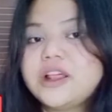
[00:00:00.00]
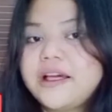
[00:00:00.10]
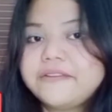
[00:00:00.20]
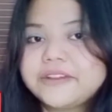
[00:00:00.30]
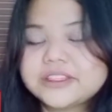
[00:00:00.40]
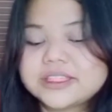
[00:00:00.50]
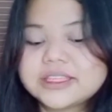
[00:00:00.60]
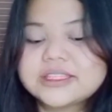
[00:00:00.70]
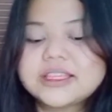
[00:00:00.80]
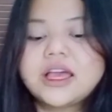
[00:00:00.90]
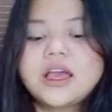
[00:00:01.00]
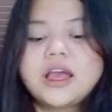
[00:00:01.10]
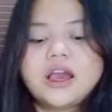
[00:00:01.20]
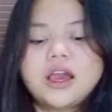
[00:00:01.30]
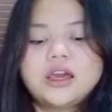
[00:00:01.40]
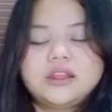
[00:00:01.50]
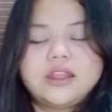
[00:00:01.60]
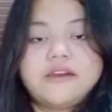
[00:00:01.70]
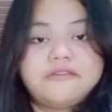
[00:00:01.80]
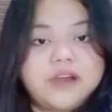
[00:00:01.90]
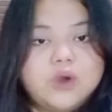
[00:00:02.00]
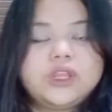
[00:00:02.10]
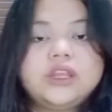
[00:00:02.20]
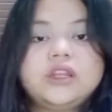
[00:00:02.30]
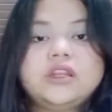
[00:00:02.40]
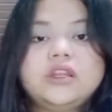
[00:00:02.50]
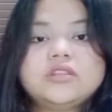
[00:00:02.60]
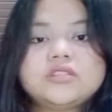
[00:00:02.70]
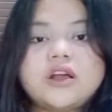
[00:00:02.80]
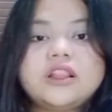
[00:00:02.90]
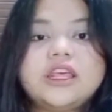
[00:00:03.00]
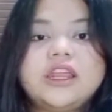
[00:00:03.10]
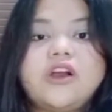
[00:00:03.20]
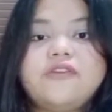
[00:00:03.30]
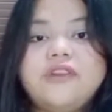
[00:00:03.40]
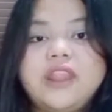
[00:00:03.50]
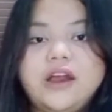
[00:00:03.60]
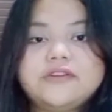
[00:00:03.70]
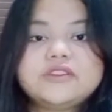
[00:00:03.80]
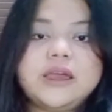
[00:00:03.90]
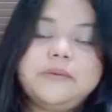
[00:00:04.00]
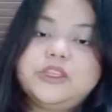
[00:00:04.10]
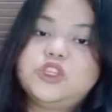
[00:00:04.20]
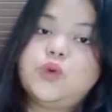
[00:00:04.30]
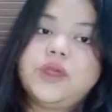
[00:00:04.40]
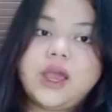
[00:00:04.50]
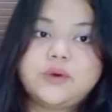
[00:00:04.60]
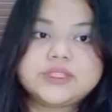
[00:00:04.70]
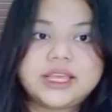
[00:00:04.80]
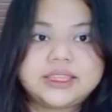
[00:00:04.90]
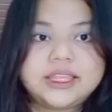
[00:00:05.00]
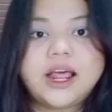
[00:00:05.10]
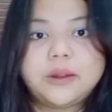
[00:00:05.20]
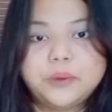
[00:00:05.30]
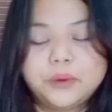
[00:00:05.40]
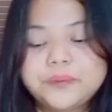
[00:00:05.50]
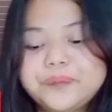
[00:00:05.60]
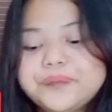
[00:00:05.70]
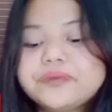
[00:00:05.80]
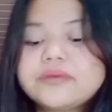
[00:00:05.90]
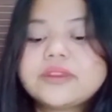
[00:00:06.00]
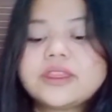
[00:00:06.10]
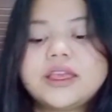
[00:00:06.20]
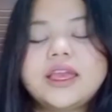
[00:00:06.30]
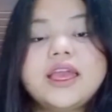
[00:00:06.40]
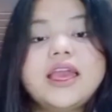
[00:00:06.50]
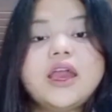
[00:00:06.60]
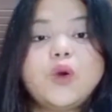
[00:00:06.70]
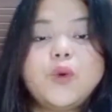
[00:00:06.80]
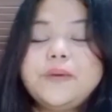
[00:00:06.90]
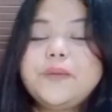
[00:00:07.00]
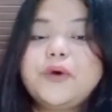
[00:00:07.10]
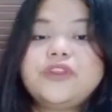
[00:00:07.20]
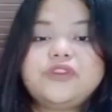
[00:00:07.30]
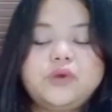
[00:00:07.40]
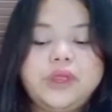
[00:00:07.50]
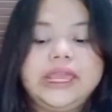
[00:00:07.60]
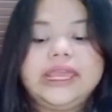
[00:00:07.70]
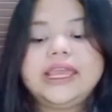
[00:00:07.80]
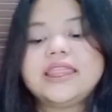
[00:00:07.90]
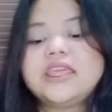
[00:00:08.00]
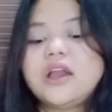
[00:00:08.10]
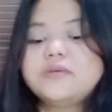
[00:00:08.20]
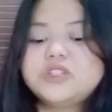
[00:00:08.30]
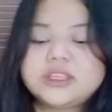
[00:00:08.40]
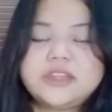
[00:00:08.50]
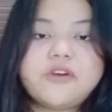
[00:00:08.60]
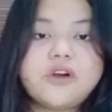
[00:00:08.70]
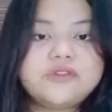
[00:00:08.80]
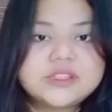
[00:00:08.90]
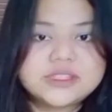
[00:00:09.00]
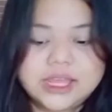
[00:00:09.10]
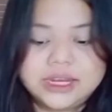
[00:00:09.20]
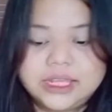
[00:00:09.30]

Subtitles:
affixes that found in song lyric of Loves I Met You When I Was 18 album? 1.3, the objective of the study.